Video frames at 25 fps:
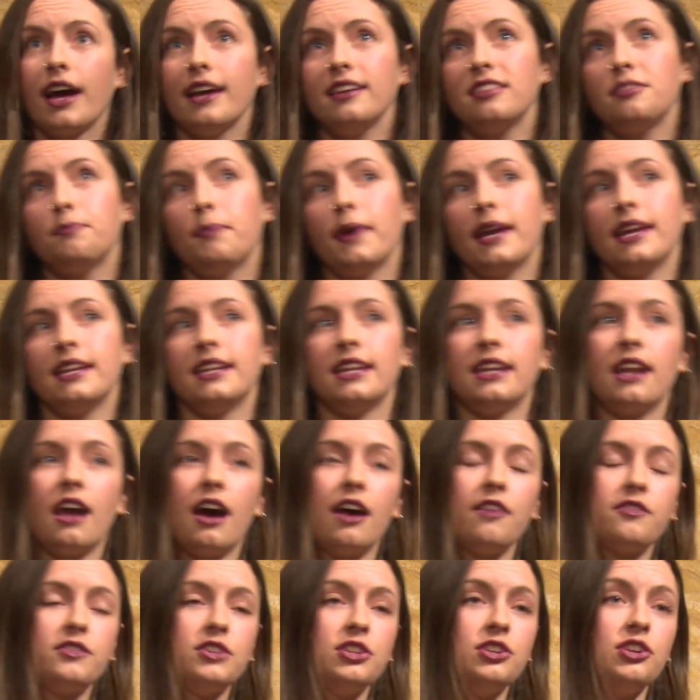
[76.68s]
I spend an
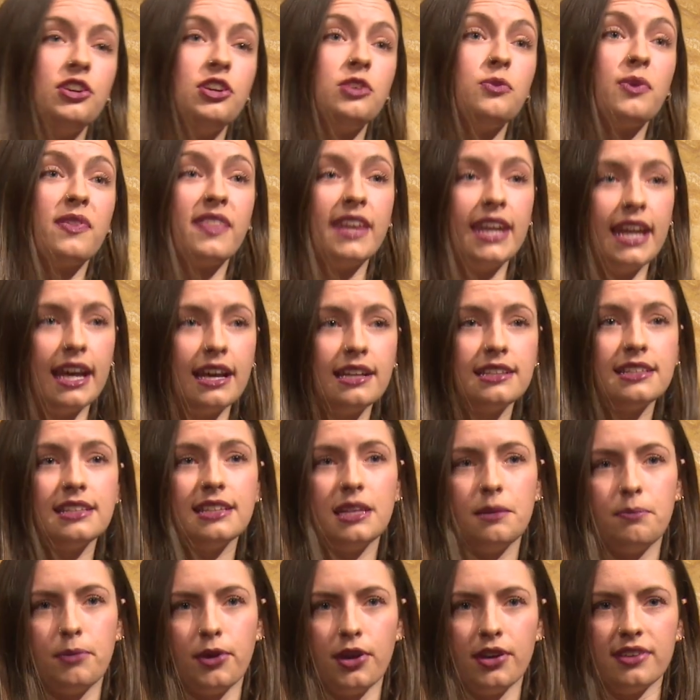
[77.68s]
afternoon with an
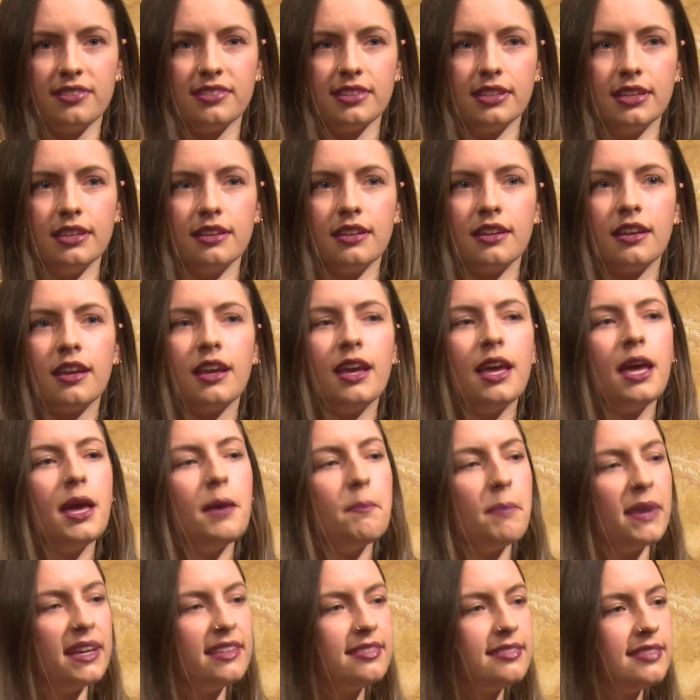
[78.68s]
elderly person,
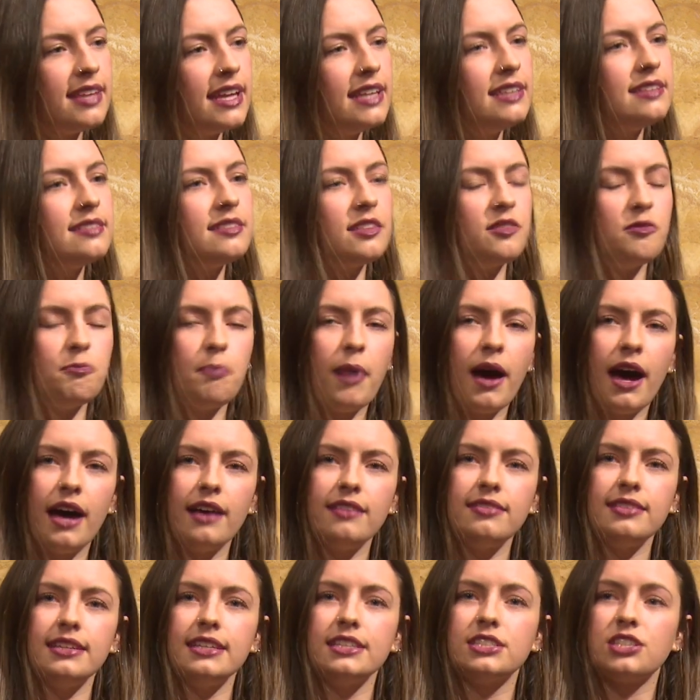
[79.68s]
my sense of
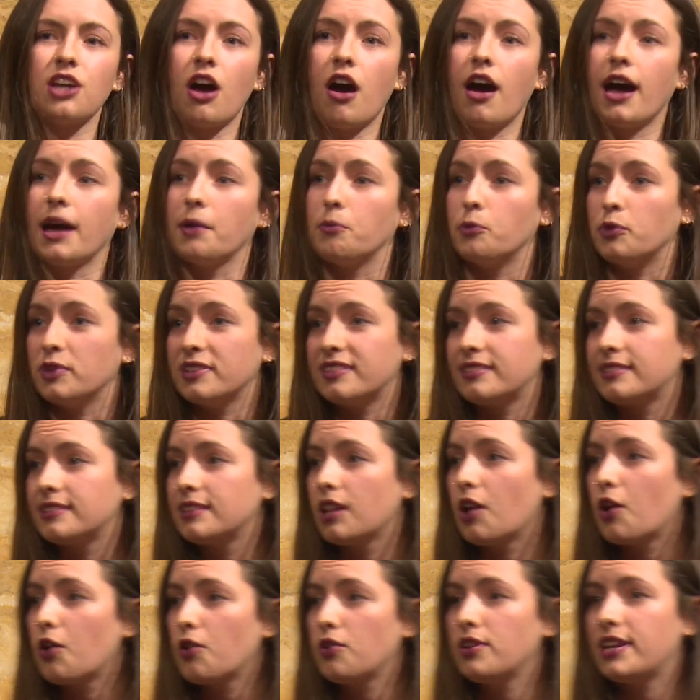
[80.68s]
passing time will
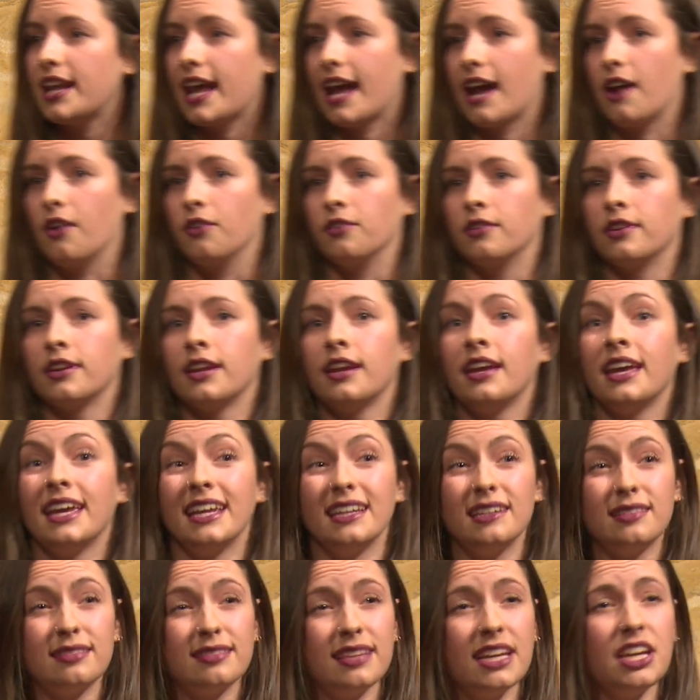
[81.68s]
slow down
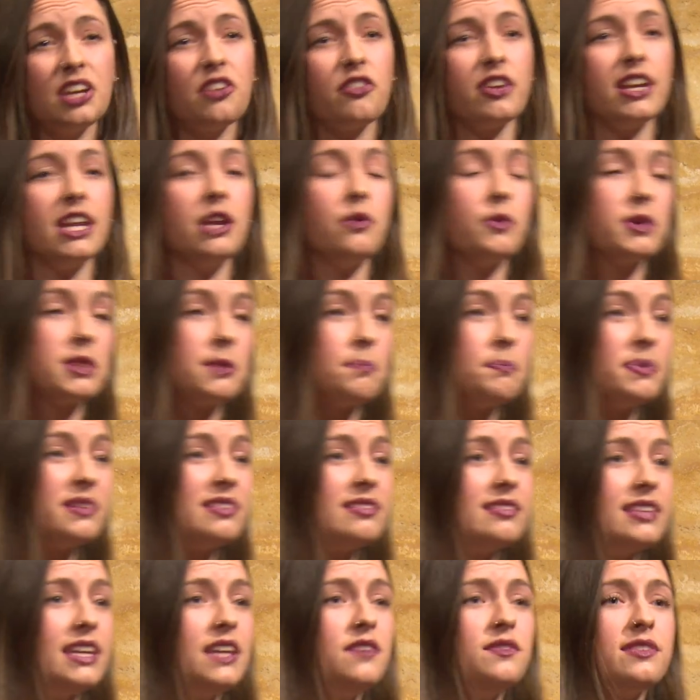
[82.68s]
in synchrony with the
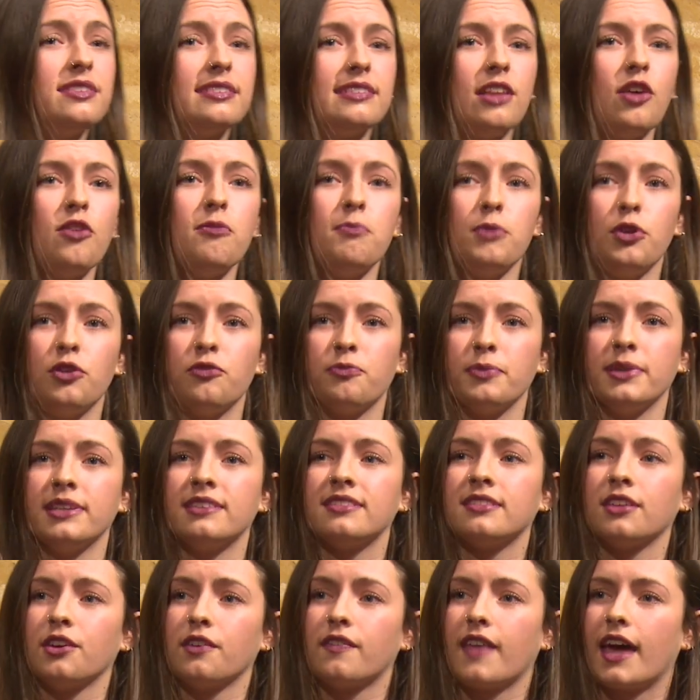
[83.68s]
perceived slow
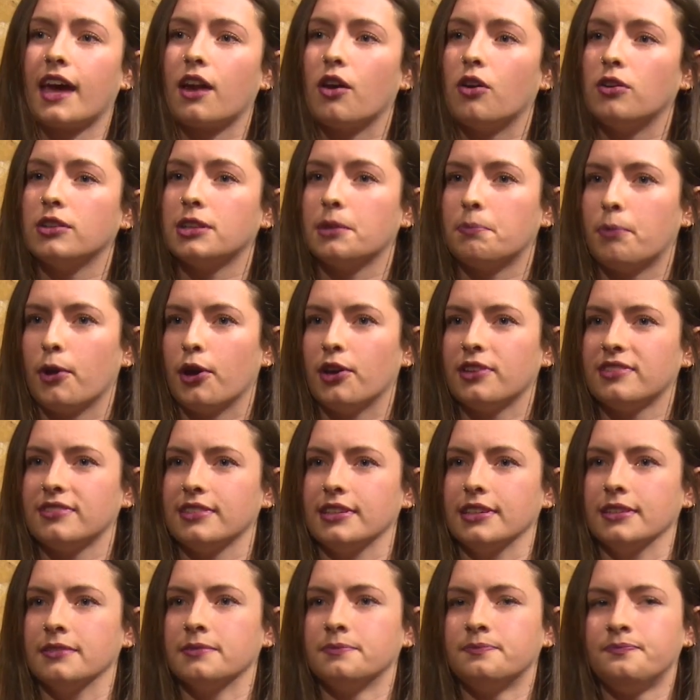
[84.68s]
movements of that older
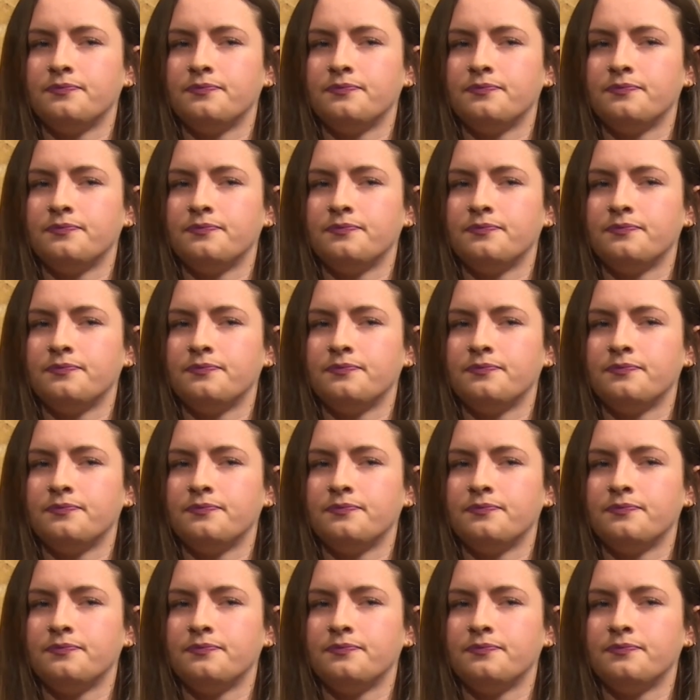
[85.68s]
person.